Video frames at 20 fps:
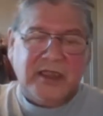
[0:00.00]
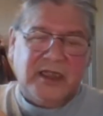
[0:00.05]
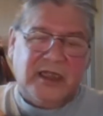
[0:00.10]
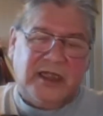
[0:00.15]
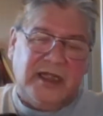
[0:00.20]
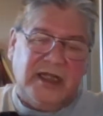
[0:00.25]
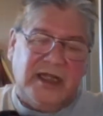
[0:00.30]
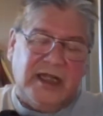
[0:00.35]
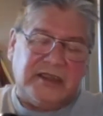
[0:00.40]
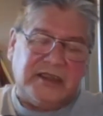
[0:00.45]

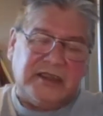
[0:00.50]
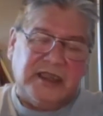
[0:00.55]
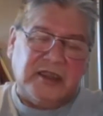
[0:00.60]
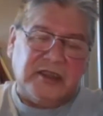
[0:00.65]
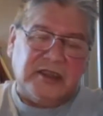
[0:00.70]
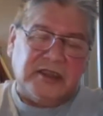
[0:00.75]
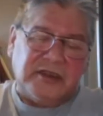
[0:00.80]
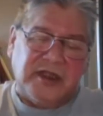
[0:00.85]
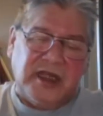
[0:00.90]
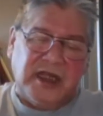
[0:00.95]
And that
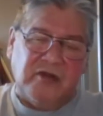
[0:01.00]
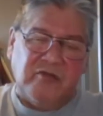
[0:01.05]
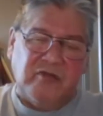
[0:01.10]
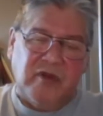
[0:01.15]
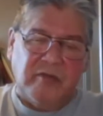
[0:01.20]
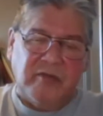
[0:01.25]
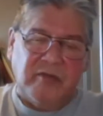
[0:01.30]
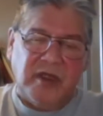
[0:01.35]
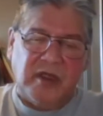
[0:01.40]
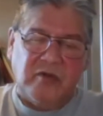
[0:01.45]
single strand of
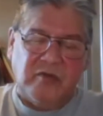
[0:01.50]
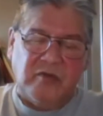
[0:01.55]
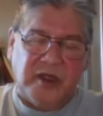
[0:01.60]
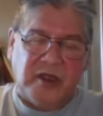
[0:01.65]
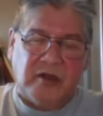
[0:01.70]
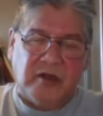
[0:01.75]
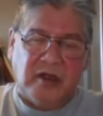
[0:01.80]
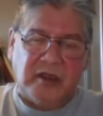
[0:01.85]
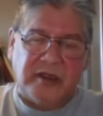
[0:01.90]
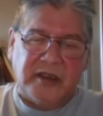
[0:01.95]
webbing we
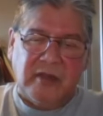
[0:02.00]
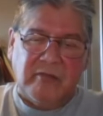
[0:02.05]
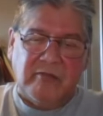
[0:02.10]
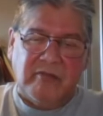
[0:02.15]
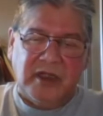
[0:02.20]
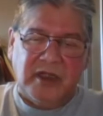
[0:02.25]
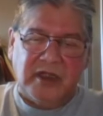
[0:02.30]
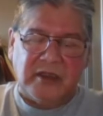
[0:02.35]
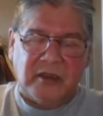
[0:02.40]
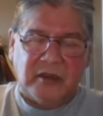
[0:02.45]
call the
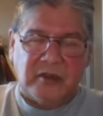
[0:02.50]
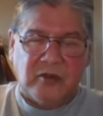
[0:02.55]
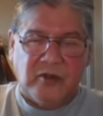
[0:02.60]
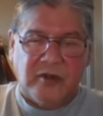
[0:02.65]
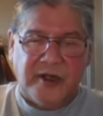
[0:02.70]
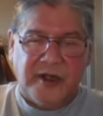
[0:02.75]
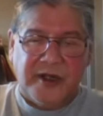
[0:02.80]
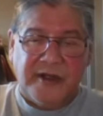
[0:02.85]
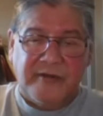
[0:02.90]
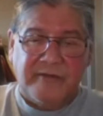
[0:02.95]
umbilical
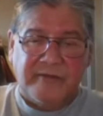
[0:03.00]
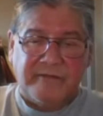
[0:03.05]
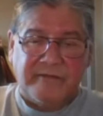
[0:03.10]
cord.